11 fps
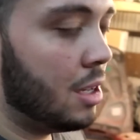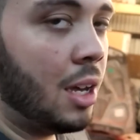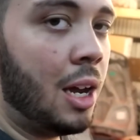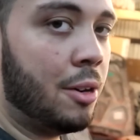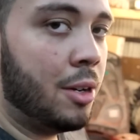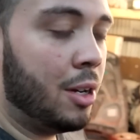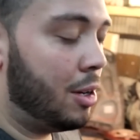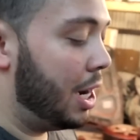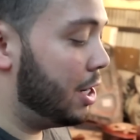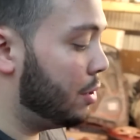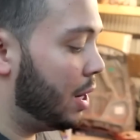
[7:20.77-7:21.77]
don't know.
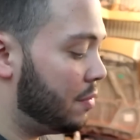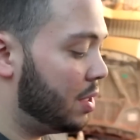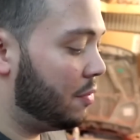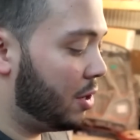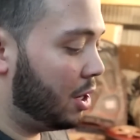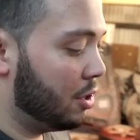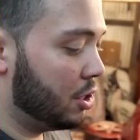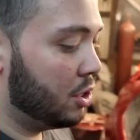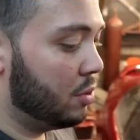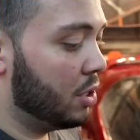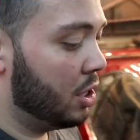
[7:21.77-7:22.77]
I do have enough color to
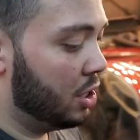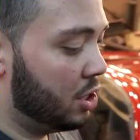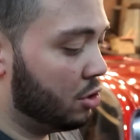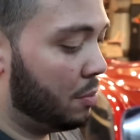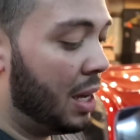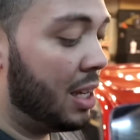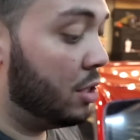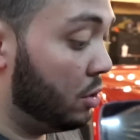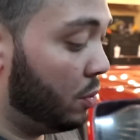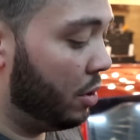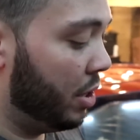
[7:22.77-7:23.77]
do the hood, so I'm not
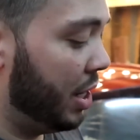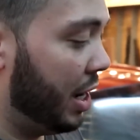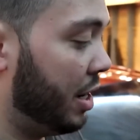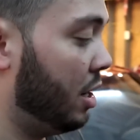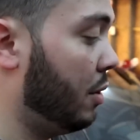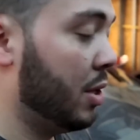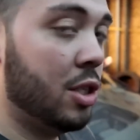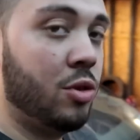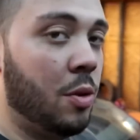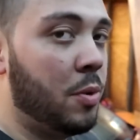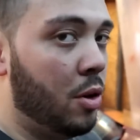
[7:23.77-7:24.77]
too worried. I could always
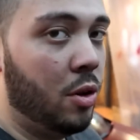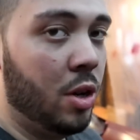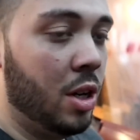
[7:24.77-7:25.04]
strip the whole